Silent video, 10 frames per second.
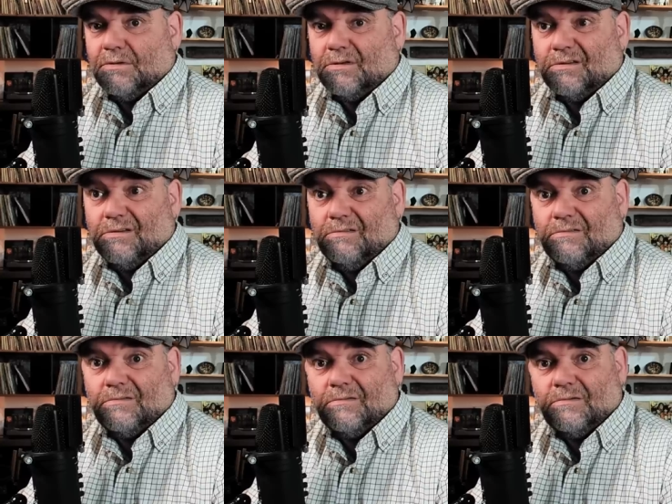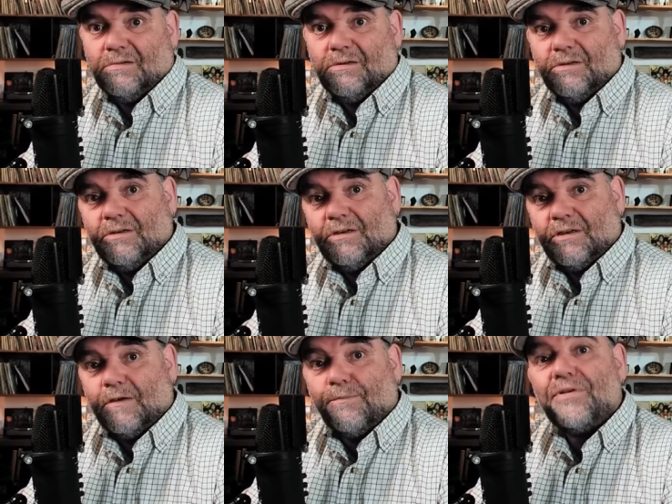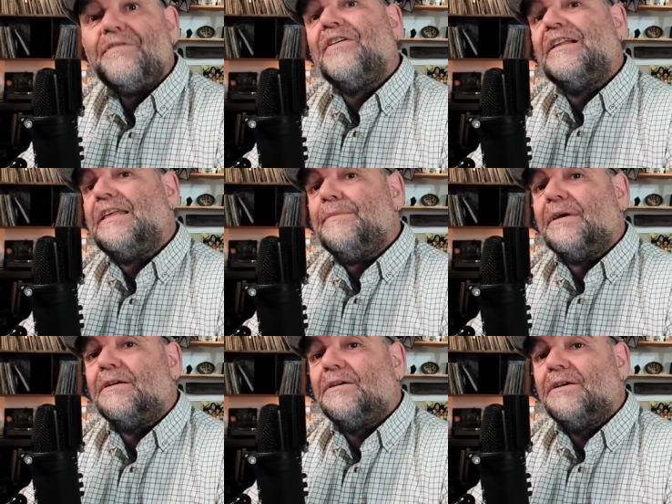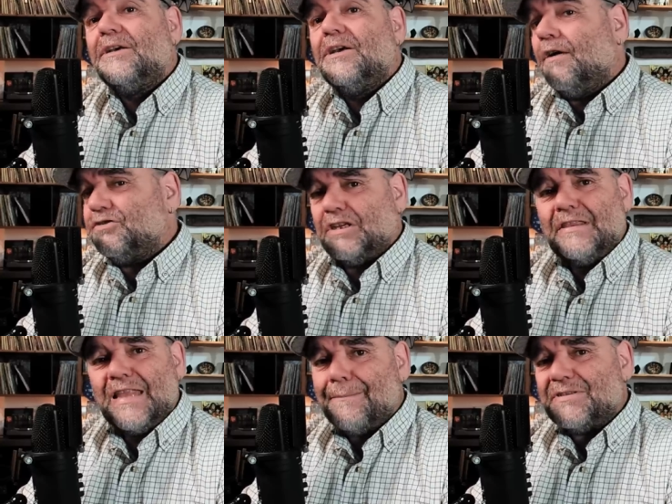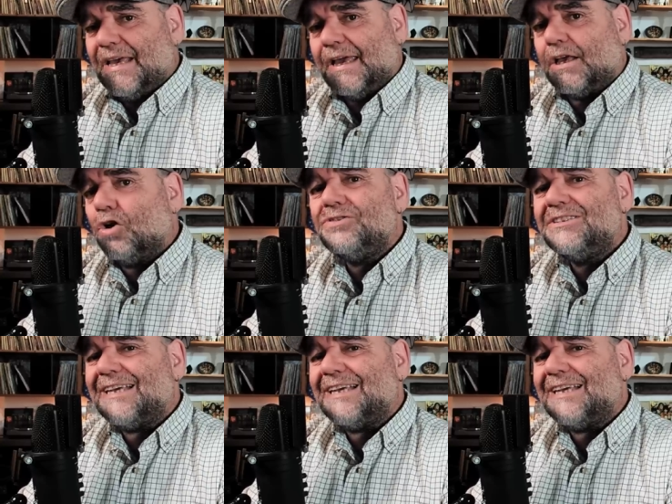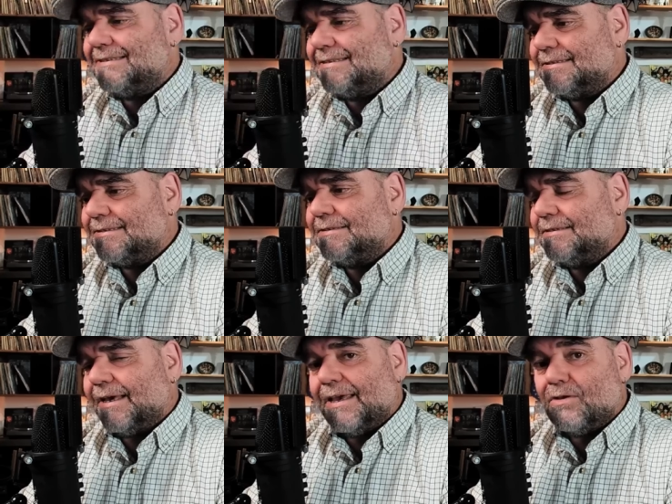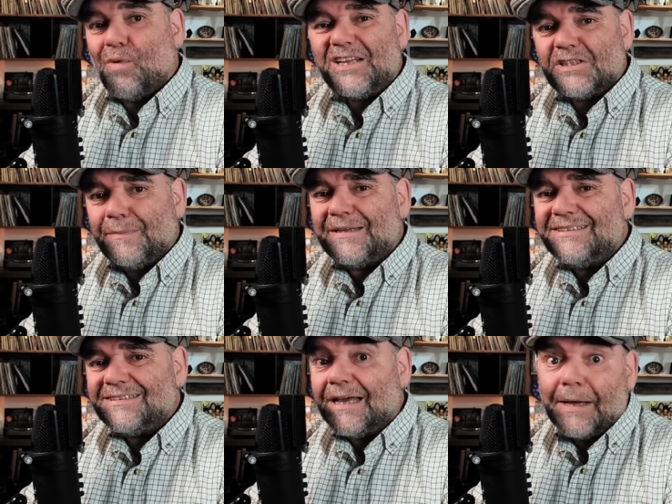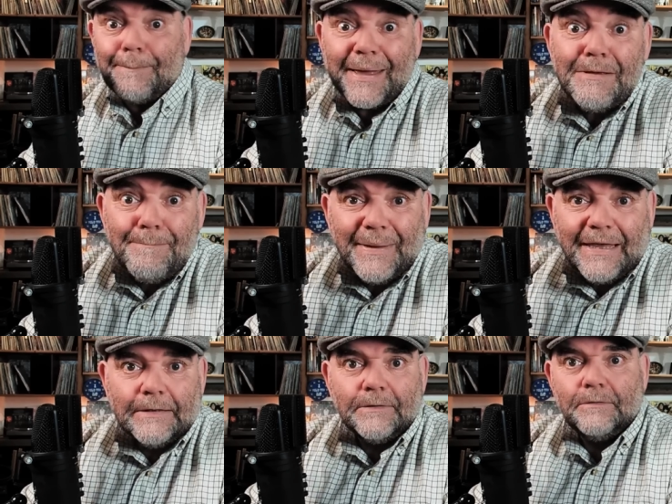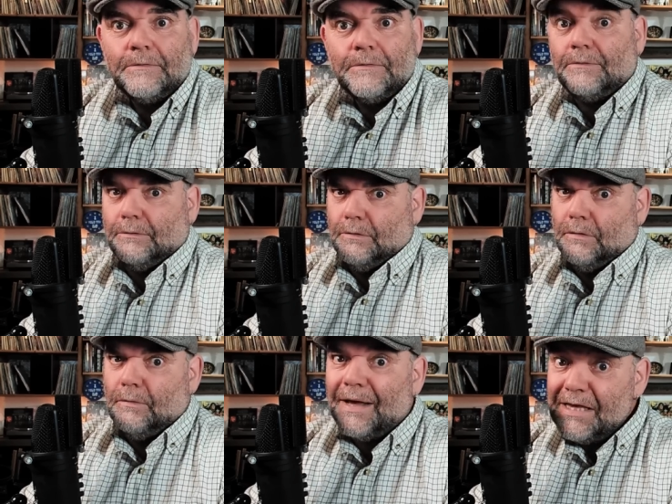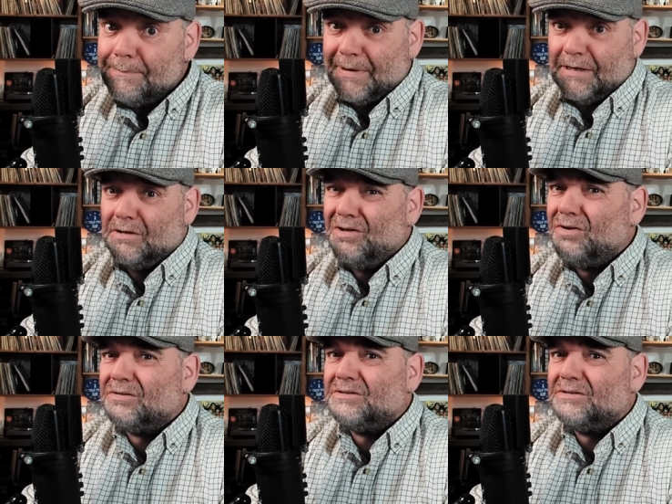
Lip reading: Oh, brief glimmer of synaptic contact in Westminster, maybe, or maybe not.